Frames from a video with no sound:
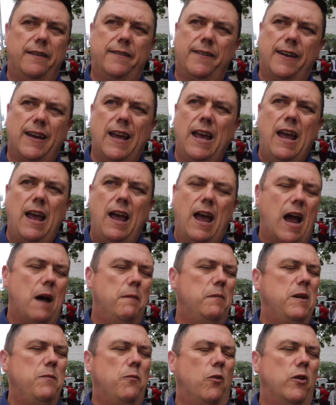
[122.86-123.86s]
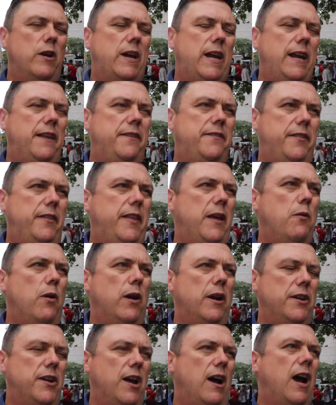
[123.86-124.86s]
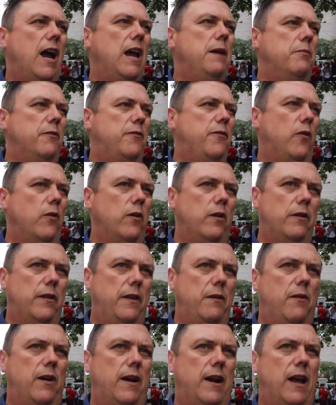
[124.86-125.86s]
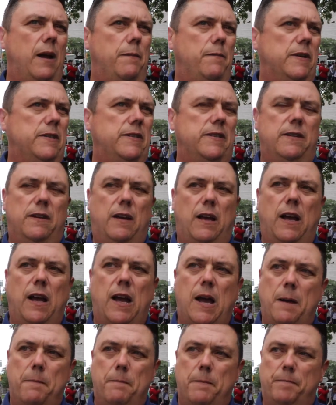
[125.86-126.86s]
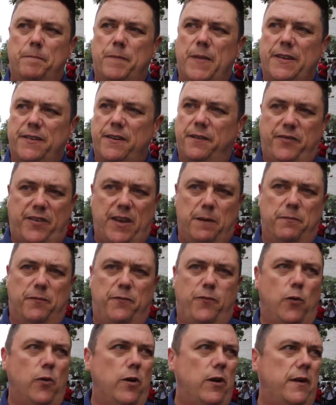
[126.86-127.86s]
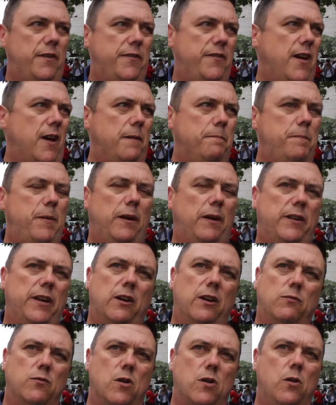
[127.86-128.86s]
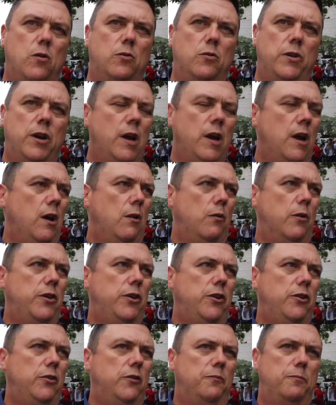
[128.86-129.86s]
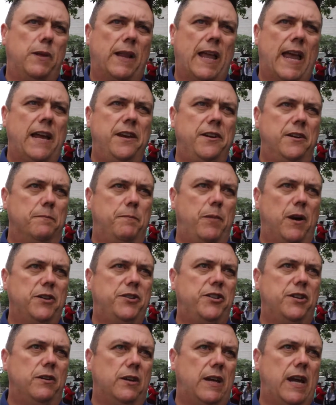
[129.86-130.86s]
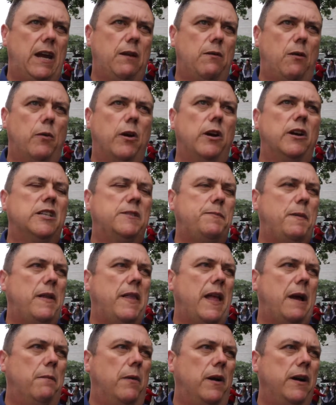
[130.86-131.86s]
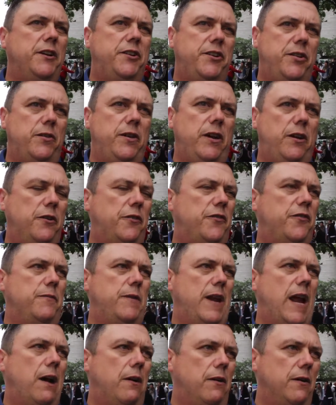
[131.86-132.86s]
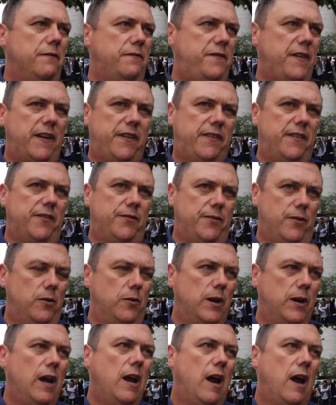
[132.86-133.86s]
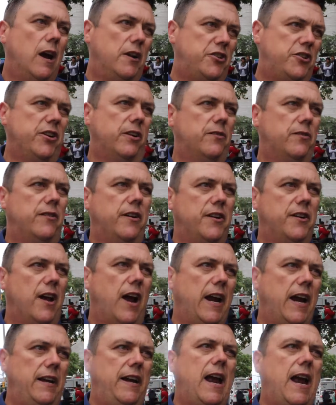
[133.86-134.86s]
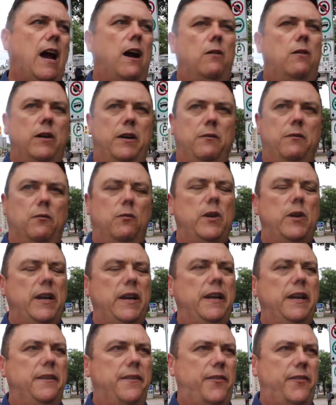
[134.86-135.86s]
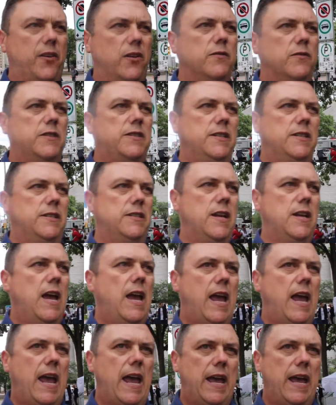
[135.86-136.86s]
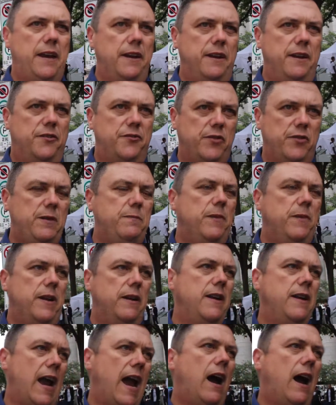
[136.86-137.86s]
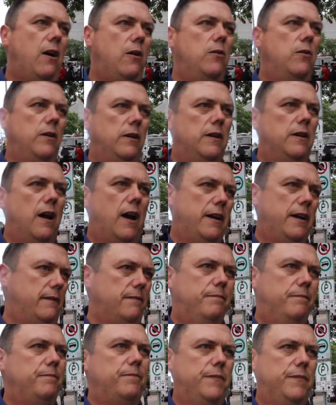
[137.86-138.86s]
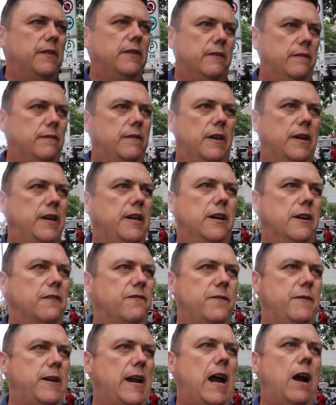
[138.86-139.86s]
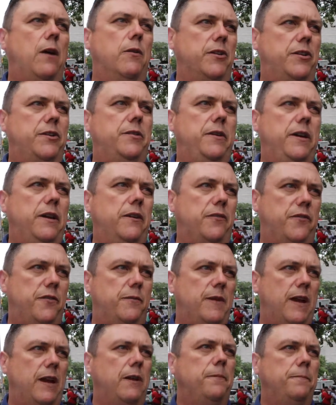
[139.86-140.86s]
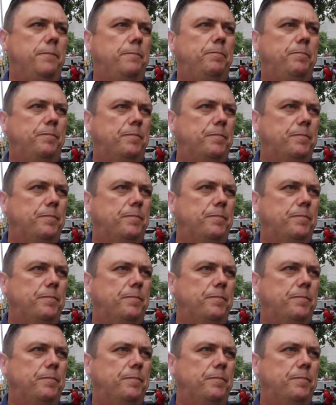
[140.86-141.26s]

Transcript: it's like, how many more kids do they want to die before they want to help us? As I've said before, it's not building a road where you plan your budget, okay, well, we're going to spend that money 2 years from now and fix this road. Our children are dying now, and we need services and treatment now, not a year from now or 2 years from now.